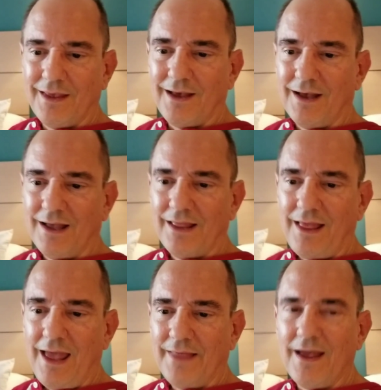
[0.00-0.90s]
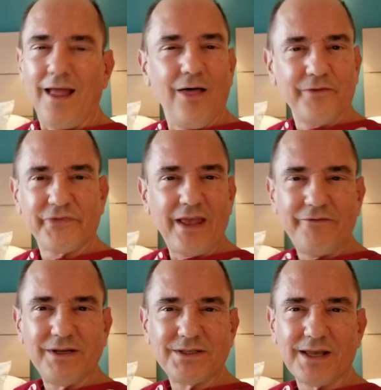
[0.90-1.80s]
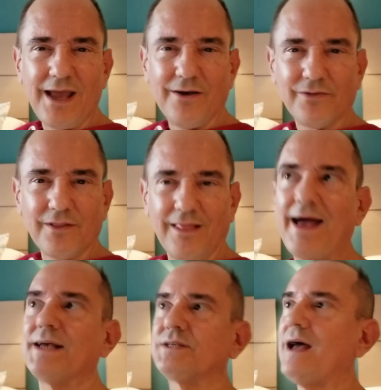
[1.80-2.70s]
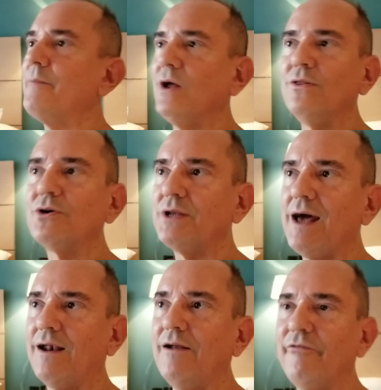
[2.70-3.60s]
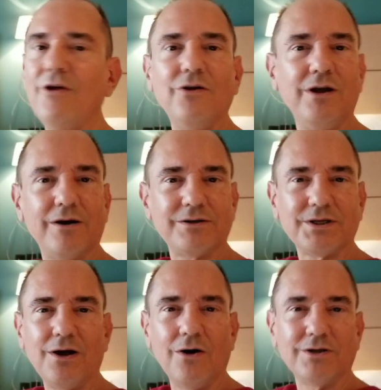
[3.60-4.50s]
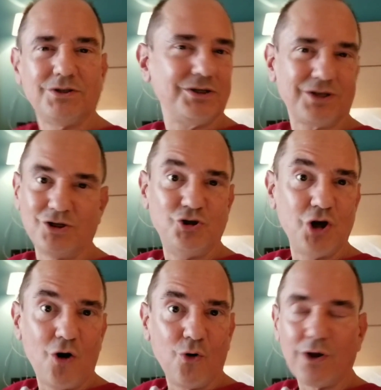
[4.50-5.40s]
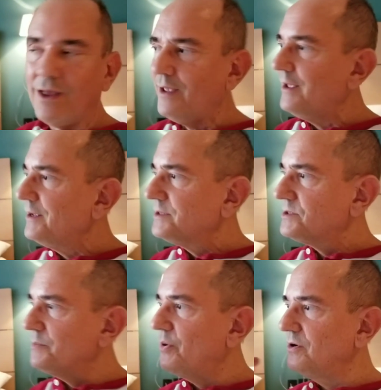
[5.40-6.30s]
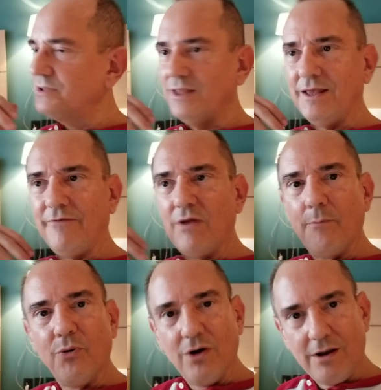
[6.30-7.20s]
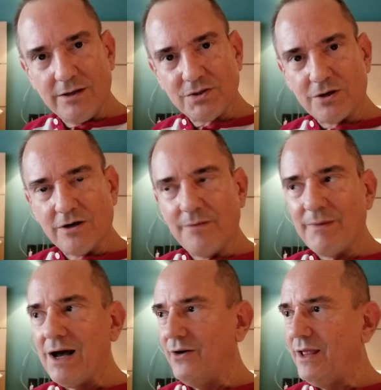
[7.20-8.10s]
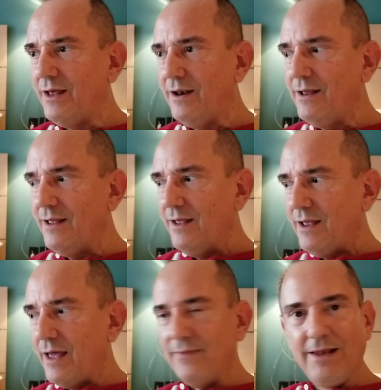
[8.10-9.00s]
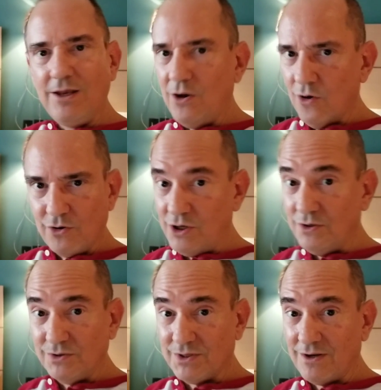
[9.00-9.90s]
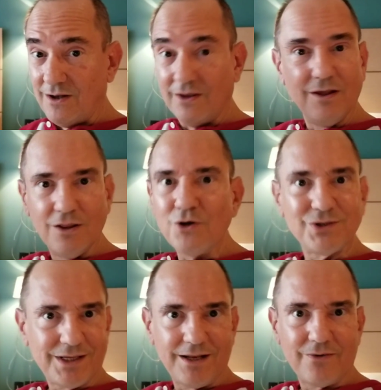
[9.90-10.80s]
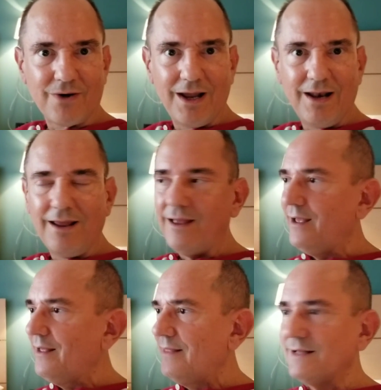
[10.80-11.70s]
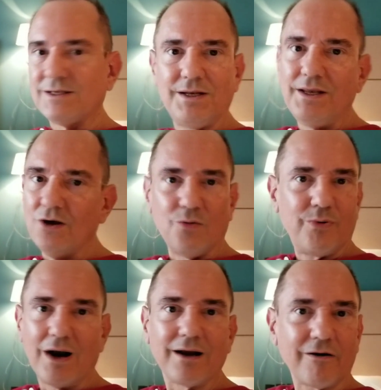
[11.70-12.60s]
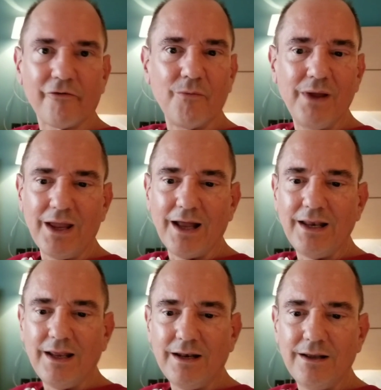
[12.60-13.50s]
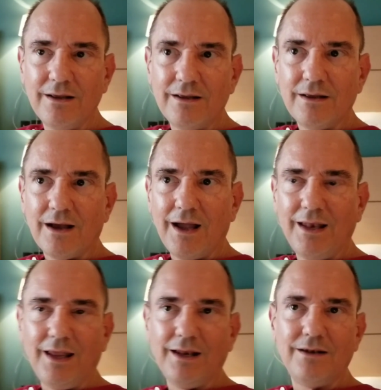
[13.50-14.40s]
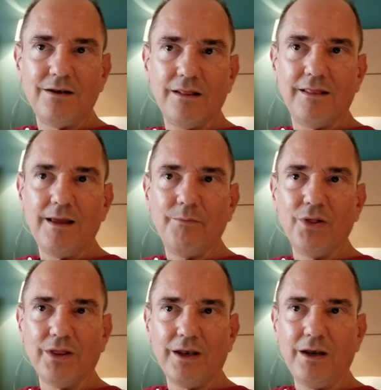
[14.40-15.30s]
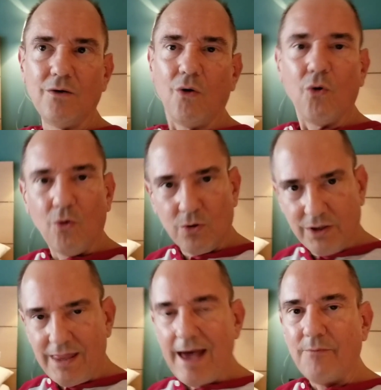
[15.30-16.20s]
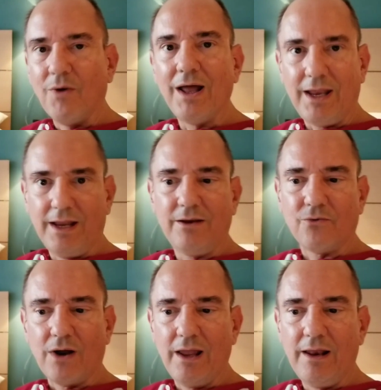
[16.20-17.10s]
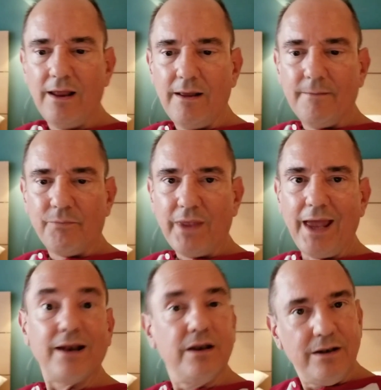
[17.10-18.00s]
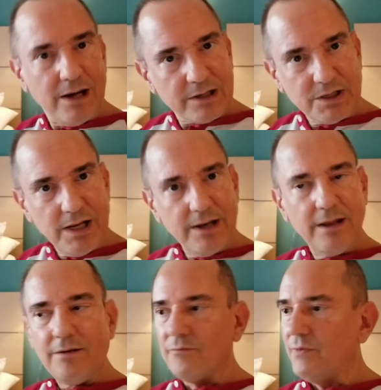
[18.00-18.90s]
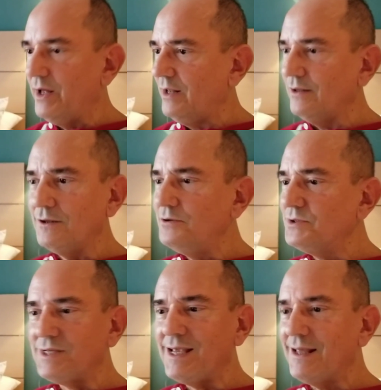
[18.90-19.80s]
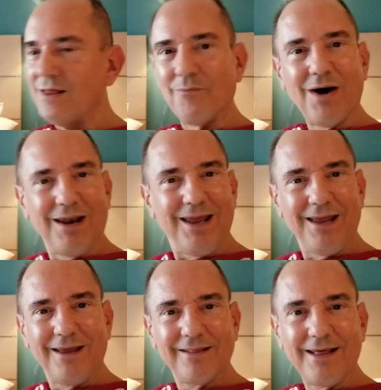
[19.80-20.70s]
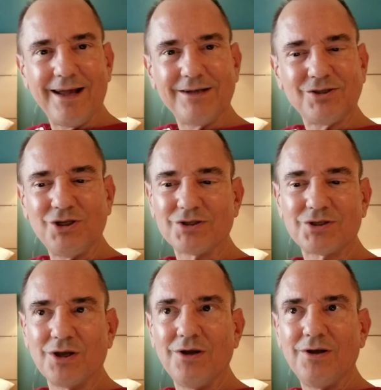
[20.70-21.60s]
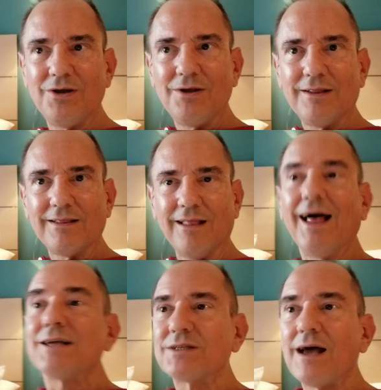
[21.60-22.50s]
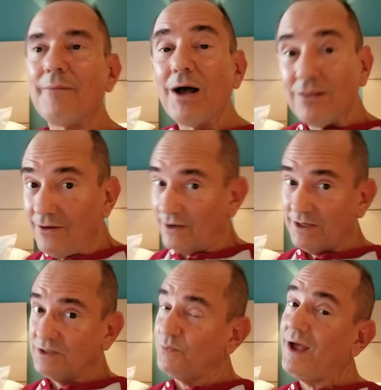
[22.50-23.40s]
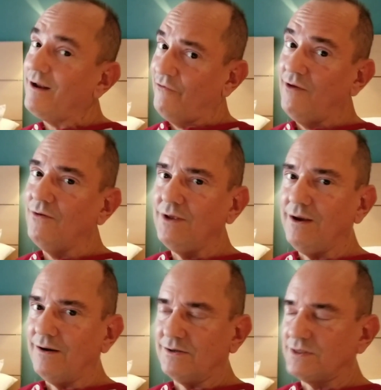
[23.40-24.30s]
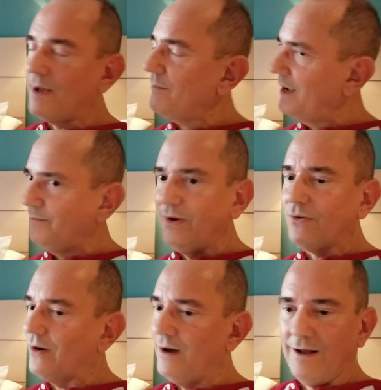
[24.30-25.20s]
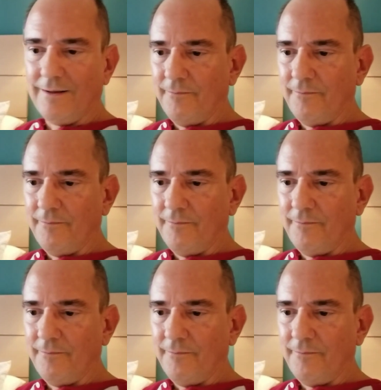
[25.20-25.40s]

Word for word: Uh, and the health savings account, the last time I looked at it a few years ago, is just a joke. Supposedly, if you put a certain amount in and then you don't use it all, you lose it, right? That's a deal breaker for me. I need, I need the ability to hold that money, right, and deduct it. But losing the money, that is just the last time I looked, it's been a few years, I might be wrong.